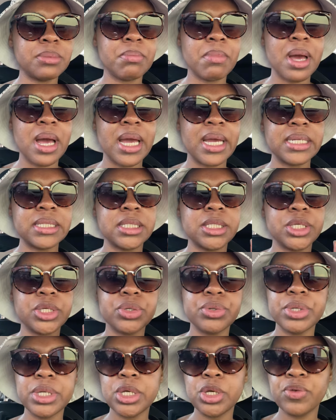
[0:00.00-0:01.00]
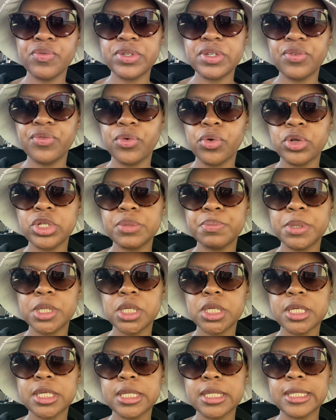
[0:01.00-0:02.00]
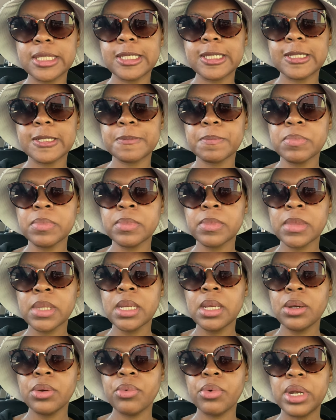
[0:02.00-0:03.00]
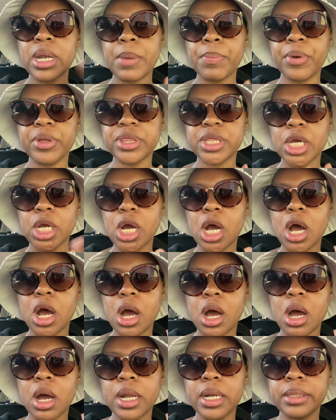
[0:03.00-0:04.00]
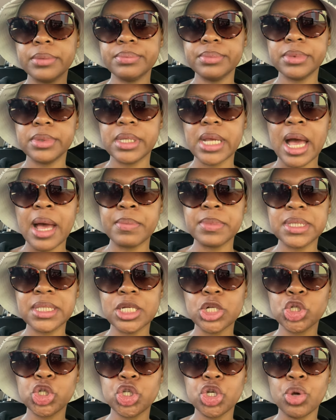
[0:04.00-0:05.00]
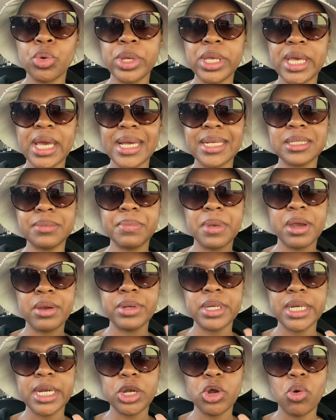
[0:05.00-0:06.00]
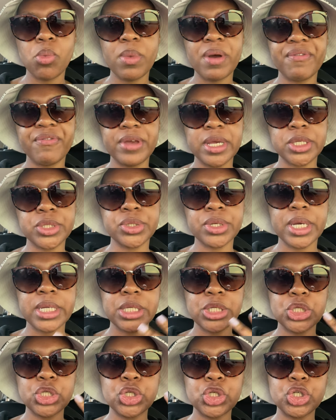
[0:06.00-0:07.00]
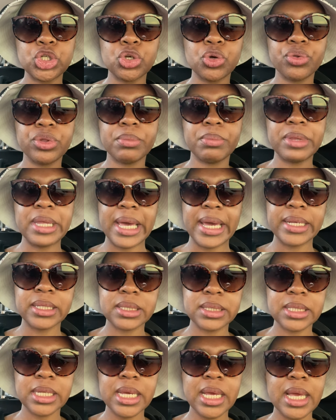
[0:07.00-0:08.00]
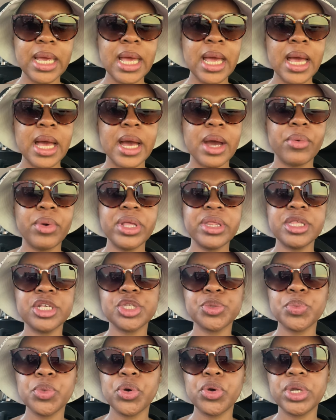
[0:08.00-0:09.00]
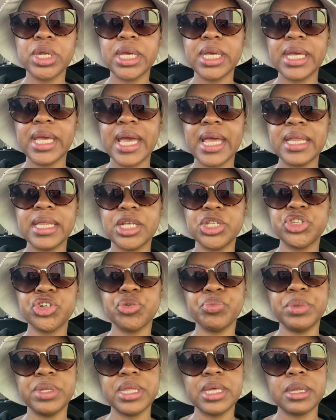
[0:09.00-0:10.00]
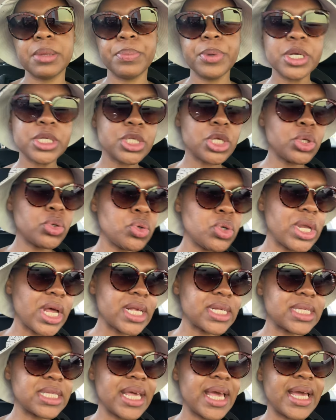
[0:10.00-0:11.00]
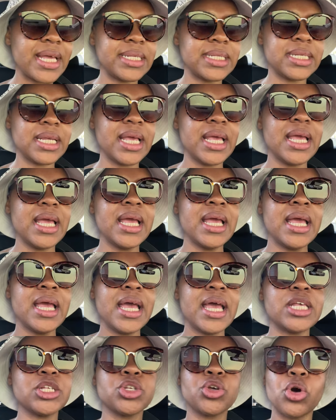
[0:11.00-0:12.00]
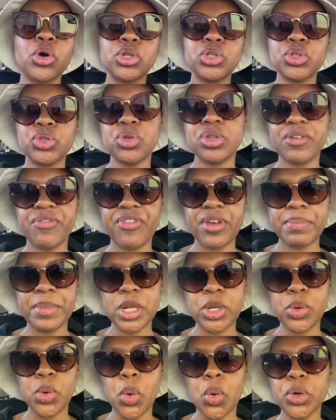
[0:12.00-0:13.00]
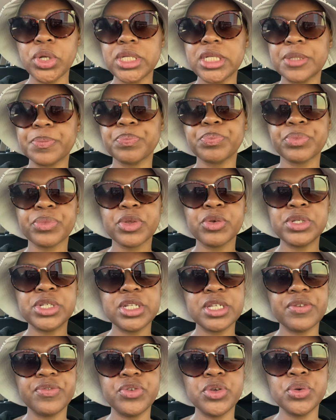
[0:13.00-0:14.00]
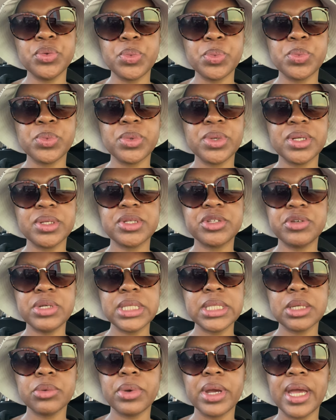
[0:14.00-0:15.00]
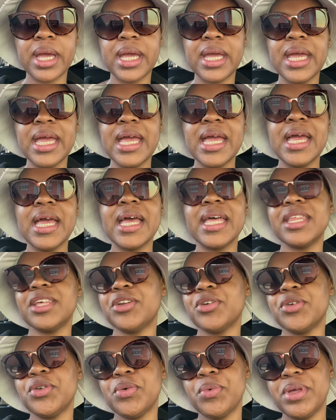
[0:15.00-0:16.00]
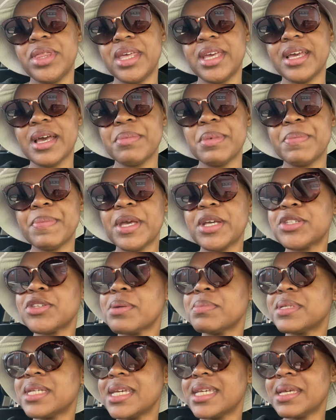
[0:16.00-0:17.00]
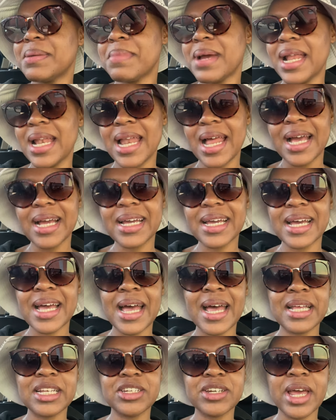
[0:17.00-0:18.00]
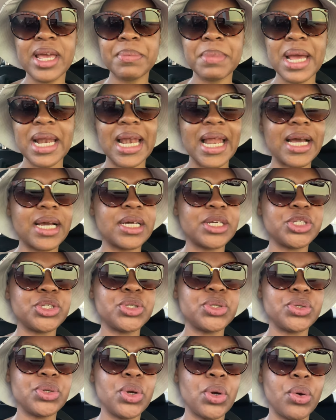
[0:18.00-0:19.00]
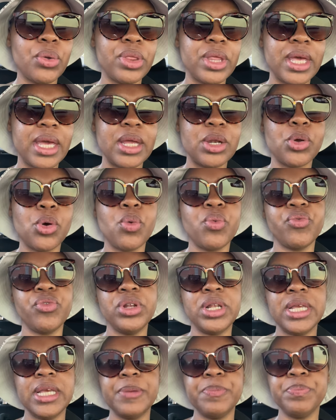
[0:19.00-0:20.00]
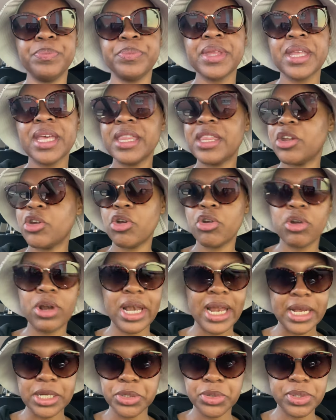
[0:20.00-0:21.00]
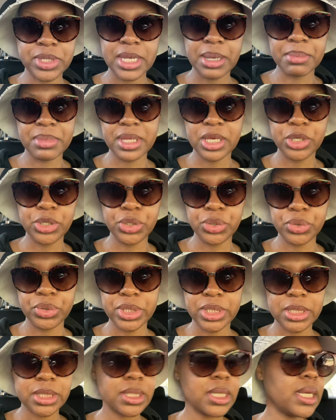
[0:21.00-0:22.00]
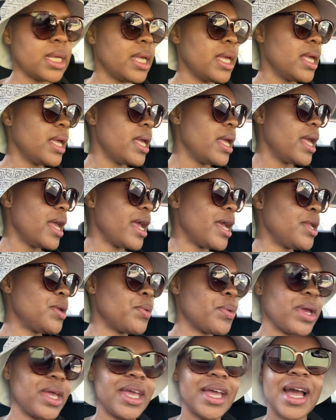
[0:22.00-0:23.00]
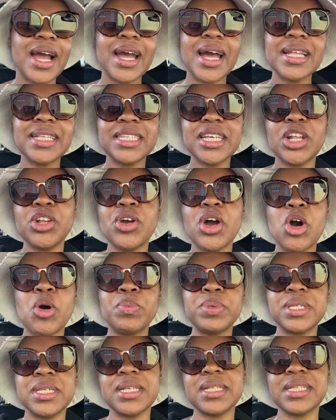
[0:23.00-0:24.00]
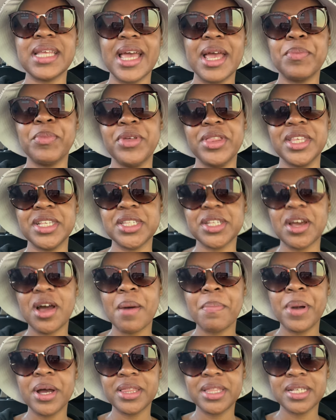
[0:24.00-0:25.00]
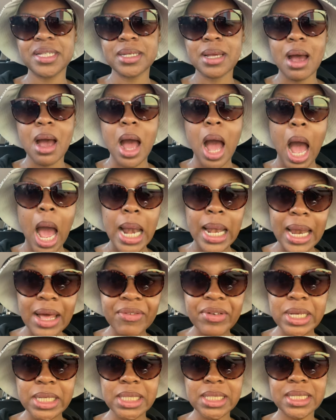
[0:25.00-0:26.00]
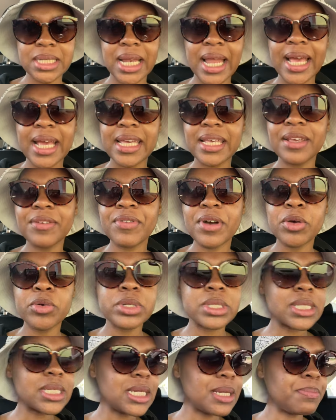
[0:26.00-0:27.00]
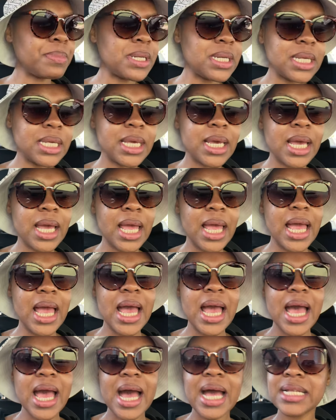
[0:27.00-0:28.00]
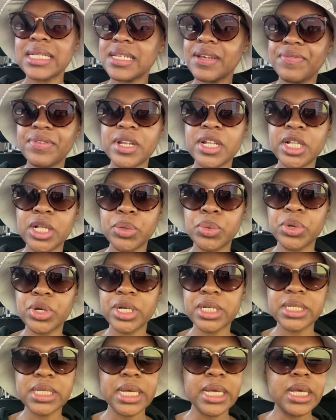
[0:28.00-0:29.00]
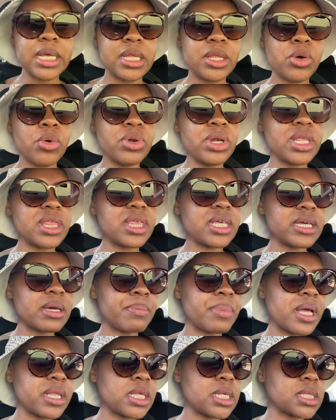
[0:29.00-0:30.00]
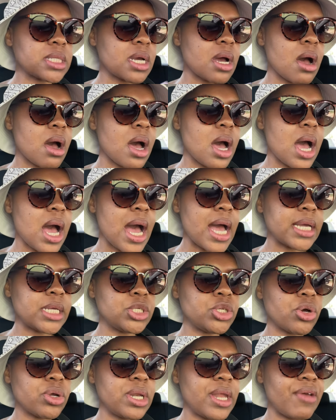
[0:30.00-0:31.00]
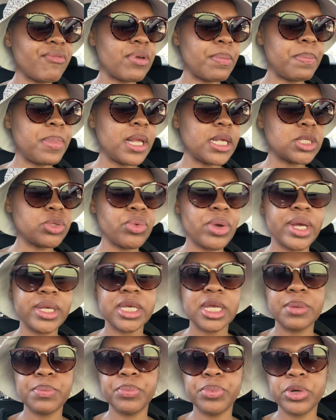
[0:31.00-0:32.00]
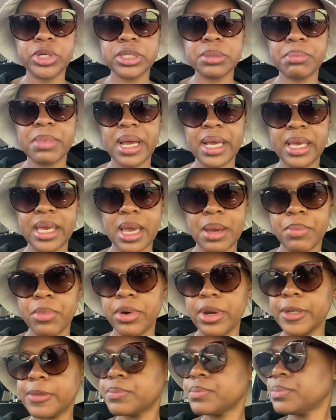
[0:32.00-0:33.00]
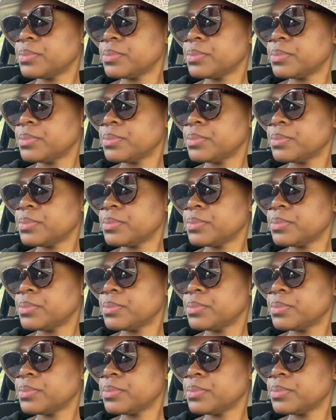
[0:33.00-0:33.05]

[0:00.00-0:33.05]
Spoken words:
my decree of divorce, because when I bought the car, I'm still showing as married at Home Affairs, so I need to show them that. I went this morning and they told me that the person who does that has gone to the family court, which is a few streets away, and they don't know where they're coming back. So I'm trying my luck to go there and hopefully we're not on lunch or something cute. Anyway, I can't tell you how obsessed I am with this car, about this car. I love it. Like, if I could sleep in here, I definitely would. The only thing about this car, I don't have a place where I can put my camera,